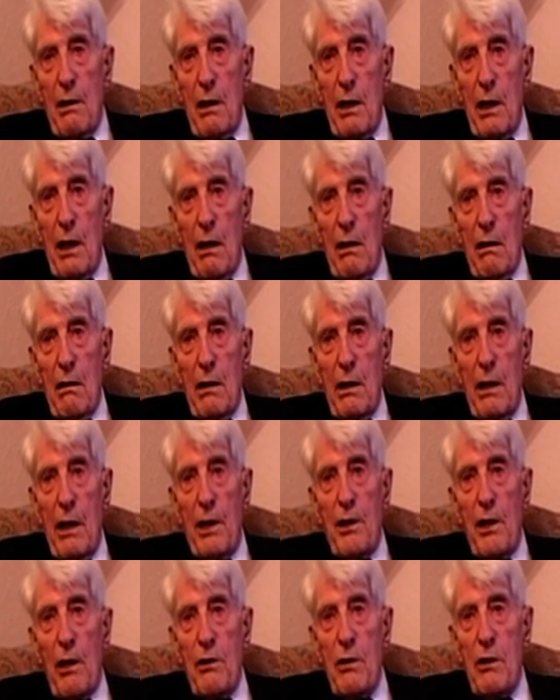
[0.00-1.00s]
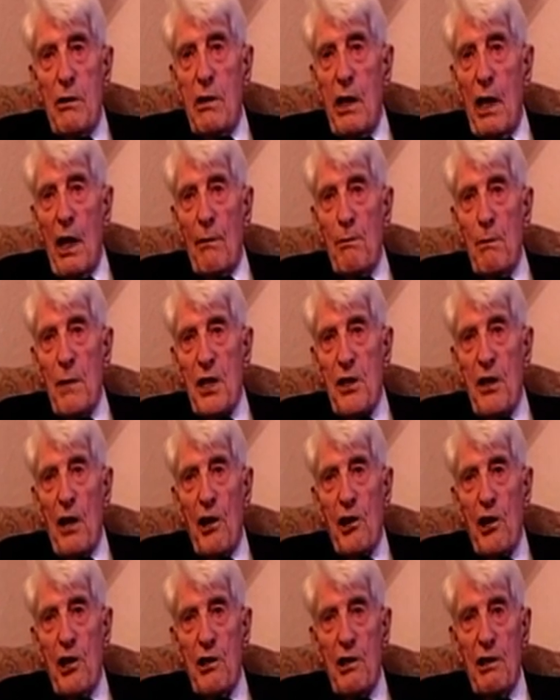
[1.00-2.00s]
they don't usually have
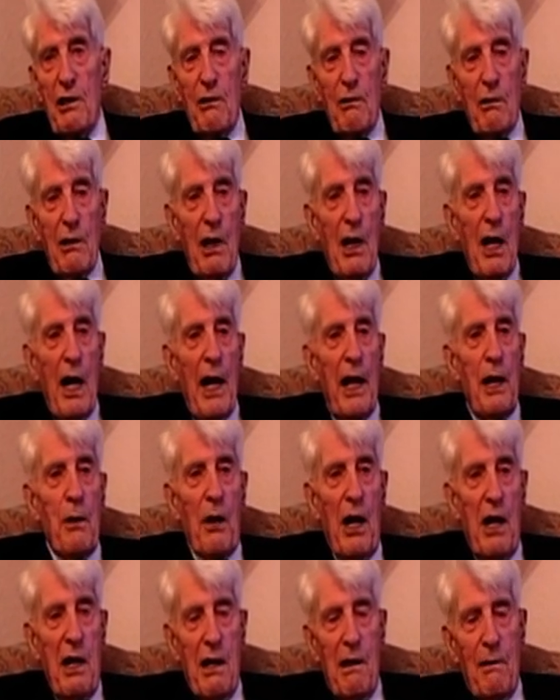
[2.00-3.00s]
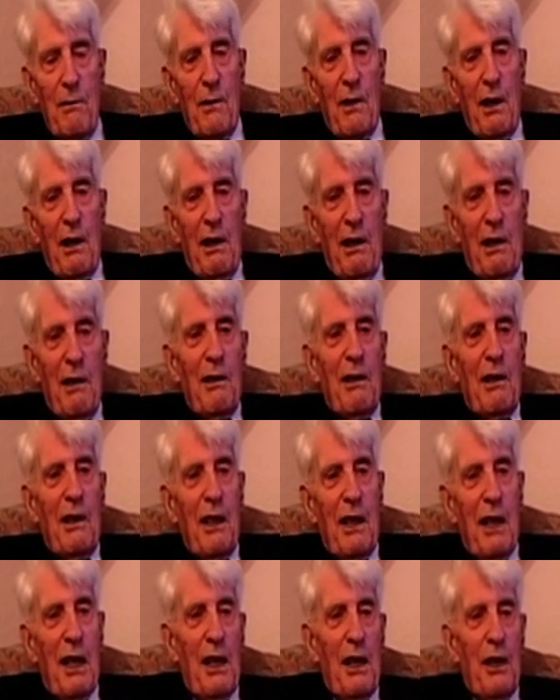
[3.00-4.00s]
moustaches. Anyway,
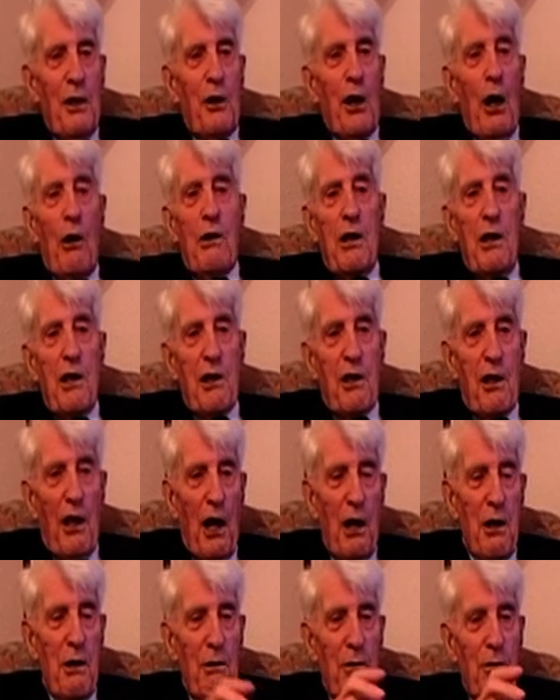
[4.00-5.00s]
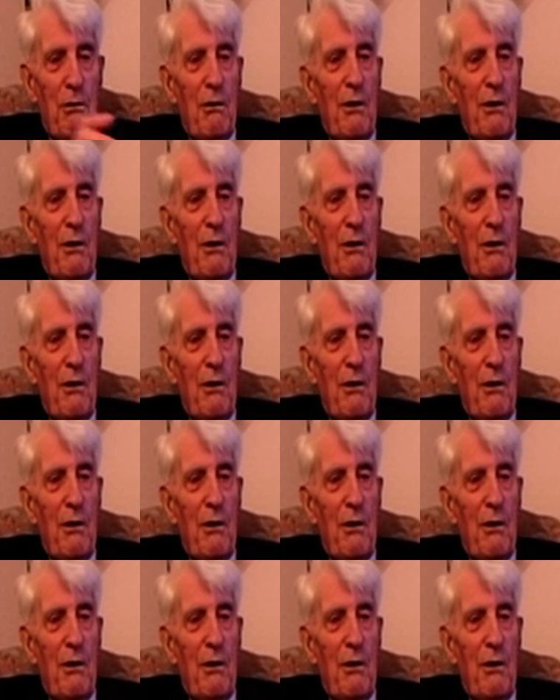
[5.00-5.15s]
joking aside,